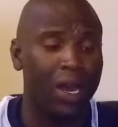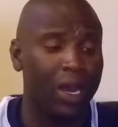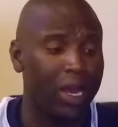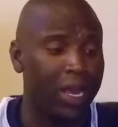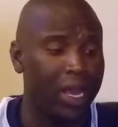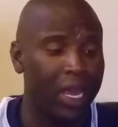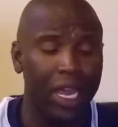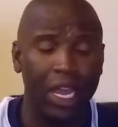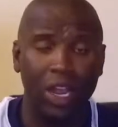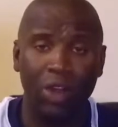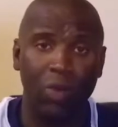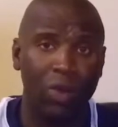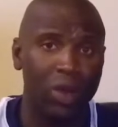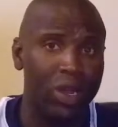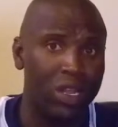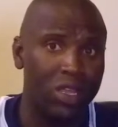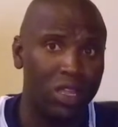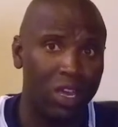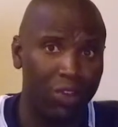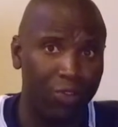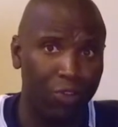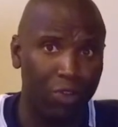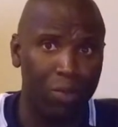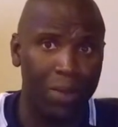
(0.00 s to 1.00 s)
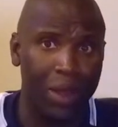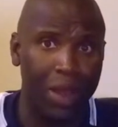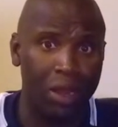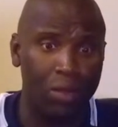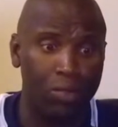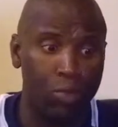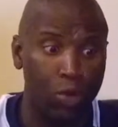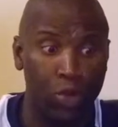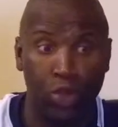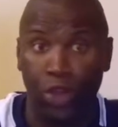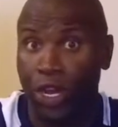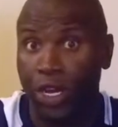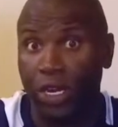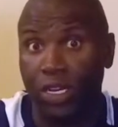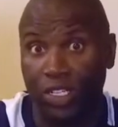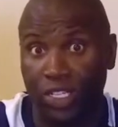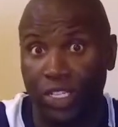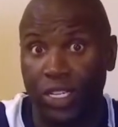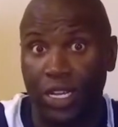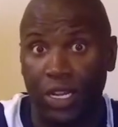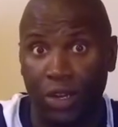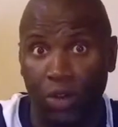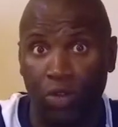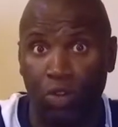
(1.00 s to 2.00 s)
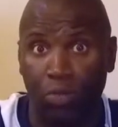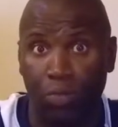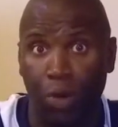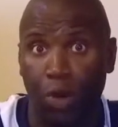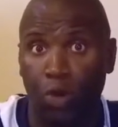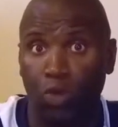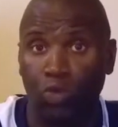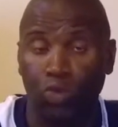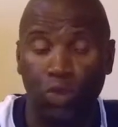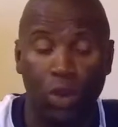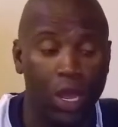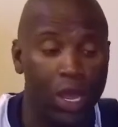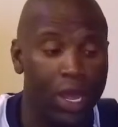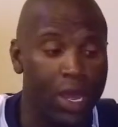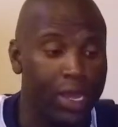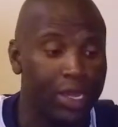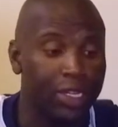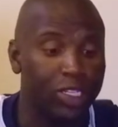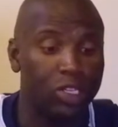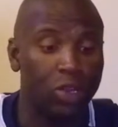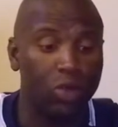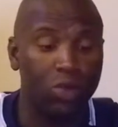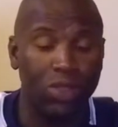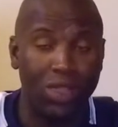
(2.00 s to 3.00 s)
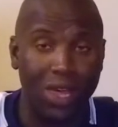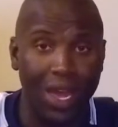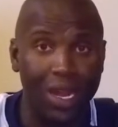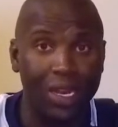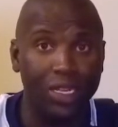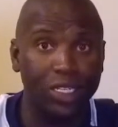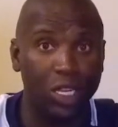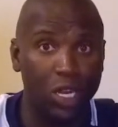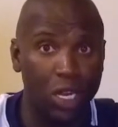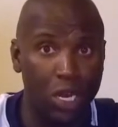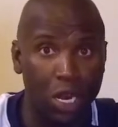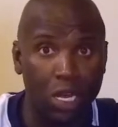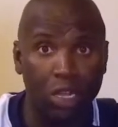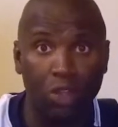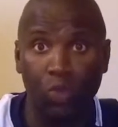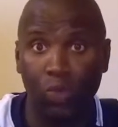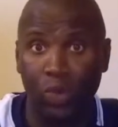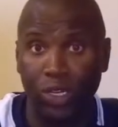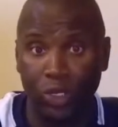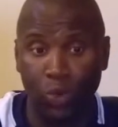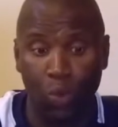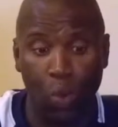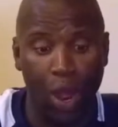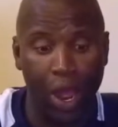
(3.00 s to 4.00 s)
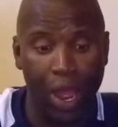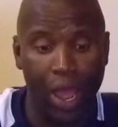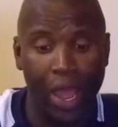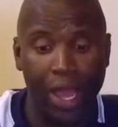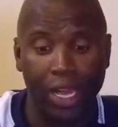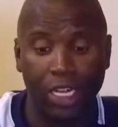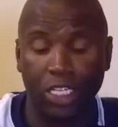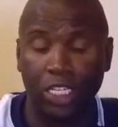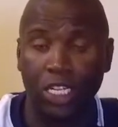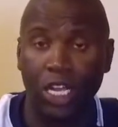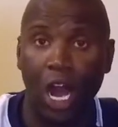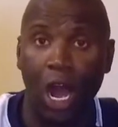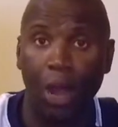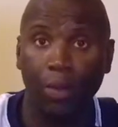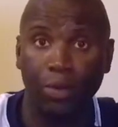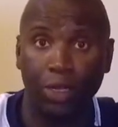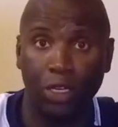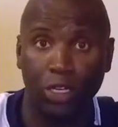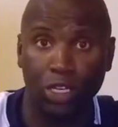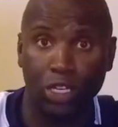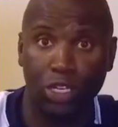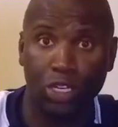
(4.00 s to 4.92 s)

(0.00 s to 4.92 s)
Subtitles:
hair or anything from the animal, you're going to see it on the boat. So that is another reason why I actually opted to